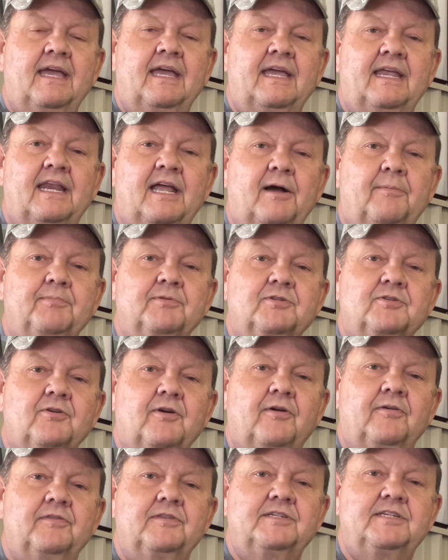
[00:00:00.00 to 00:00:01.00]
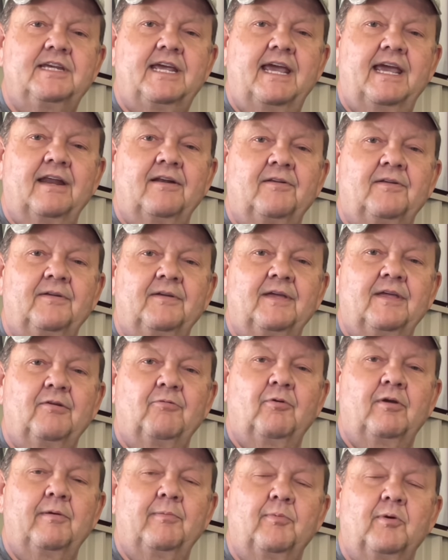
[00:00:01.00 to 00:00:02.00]
and help us grow the channel,
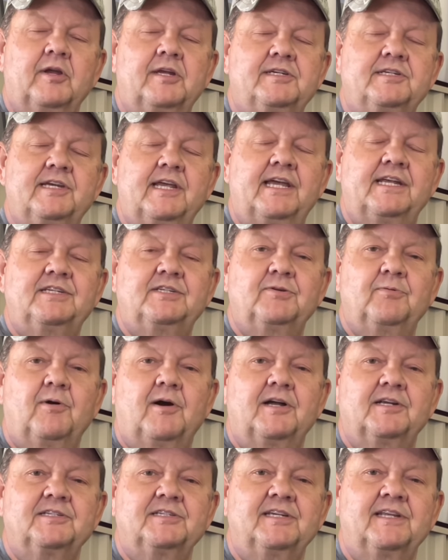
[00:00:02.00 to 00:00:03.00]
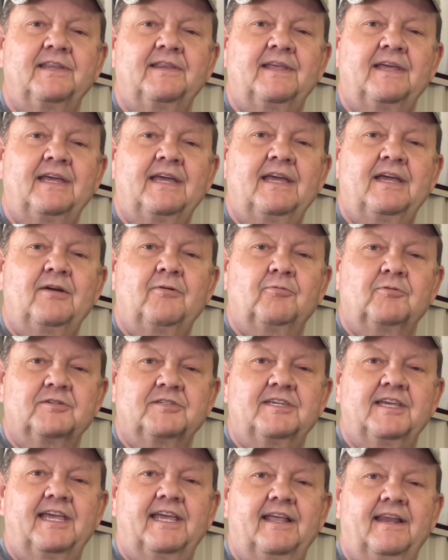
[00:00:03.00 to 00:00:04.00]
and we appreciate you watching. We'll
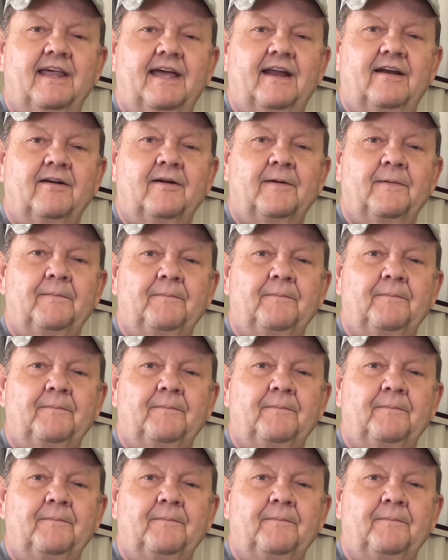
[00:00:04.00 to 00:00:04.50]
see you later.